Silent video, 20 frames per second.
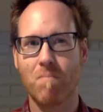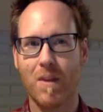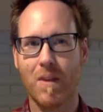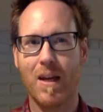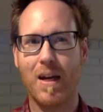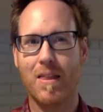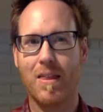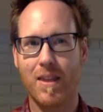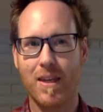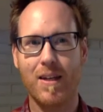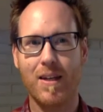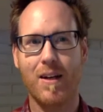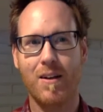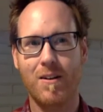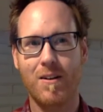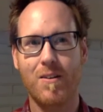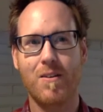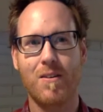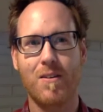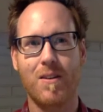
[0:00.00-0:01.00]
I think I already
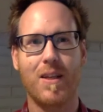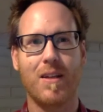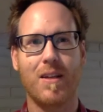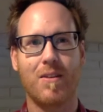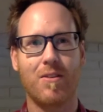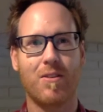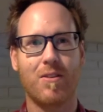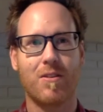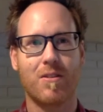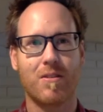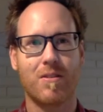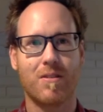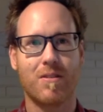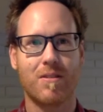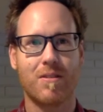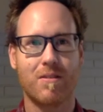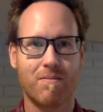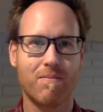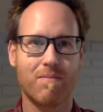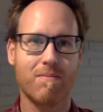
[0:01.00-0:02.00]
know the answer.
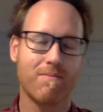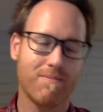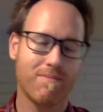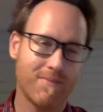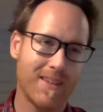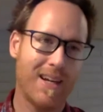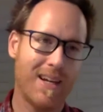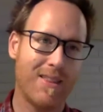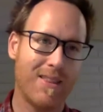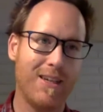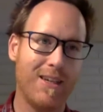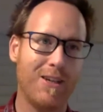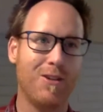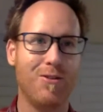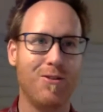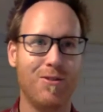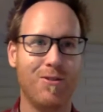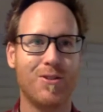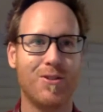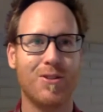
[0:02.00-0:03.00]
I think you
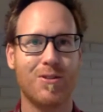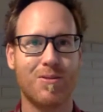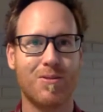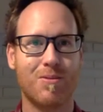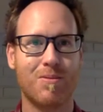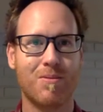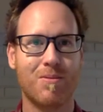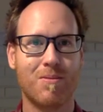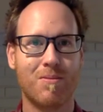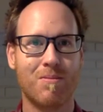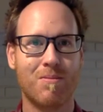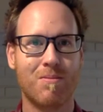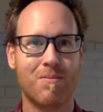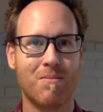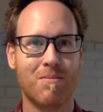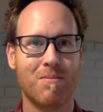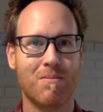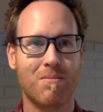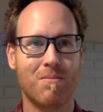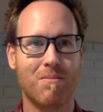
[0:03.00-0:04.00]
do too.
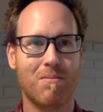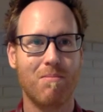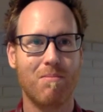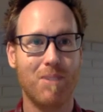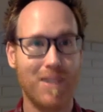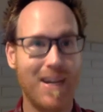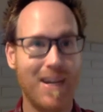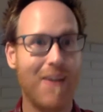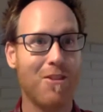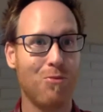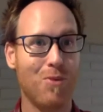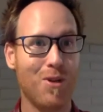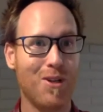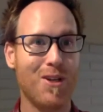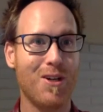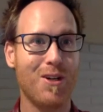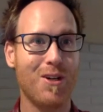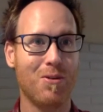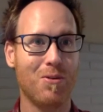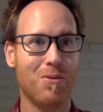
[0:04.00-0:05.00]
But now that we
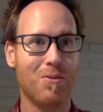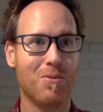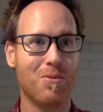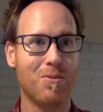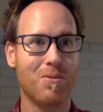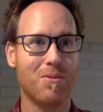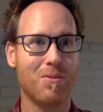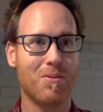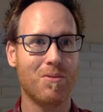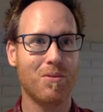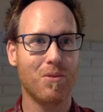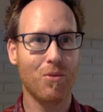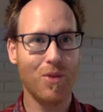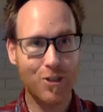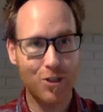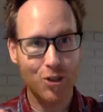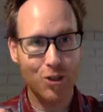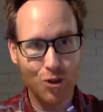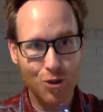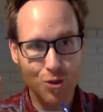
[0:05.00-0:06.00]
know,
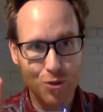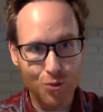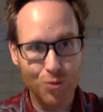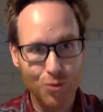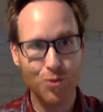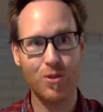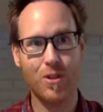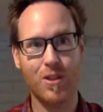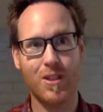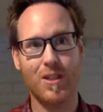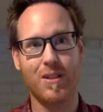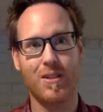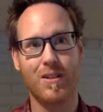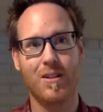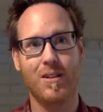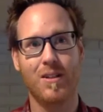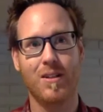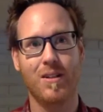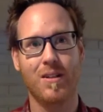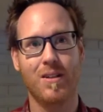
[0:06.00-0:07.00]
let's truly
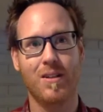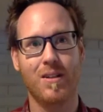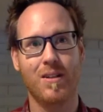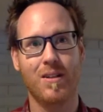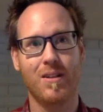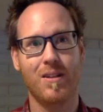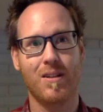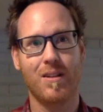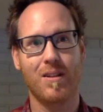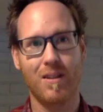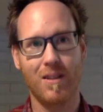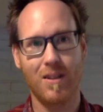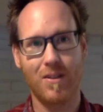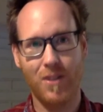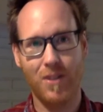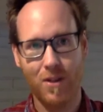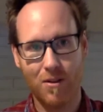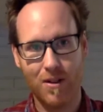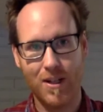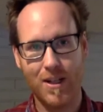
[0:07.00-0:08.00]
let the
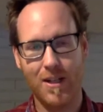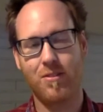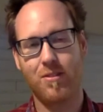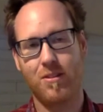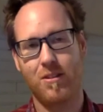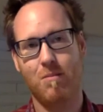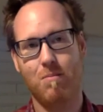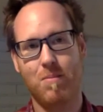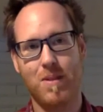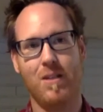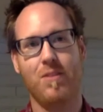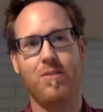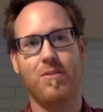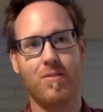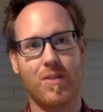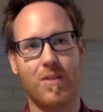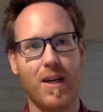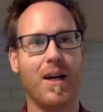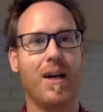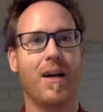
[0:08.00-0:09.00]
grace and the peace of
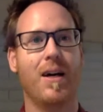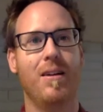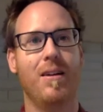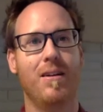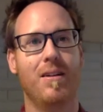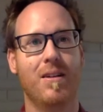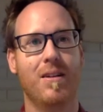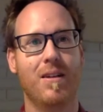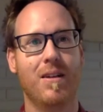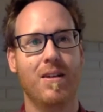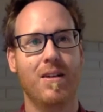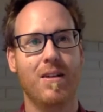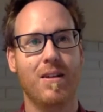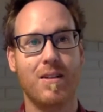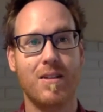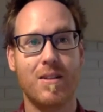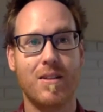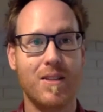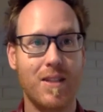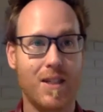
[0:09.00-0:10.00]
God
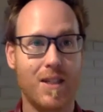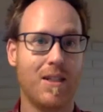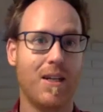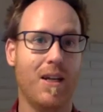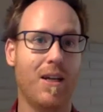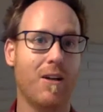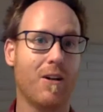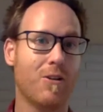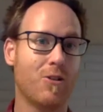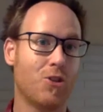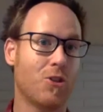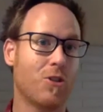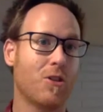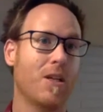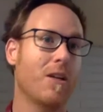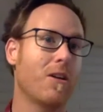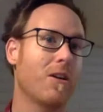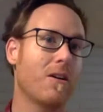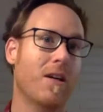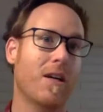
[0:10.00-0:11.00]
dictate our journey
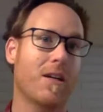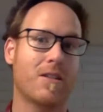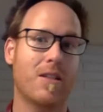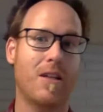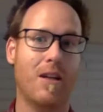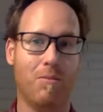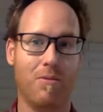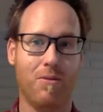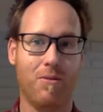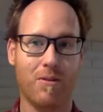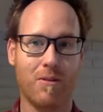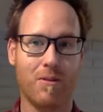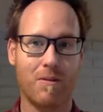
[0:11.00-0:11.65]
and our next steps.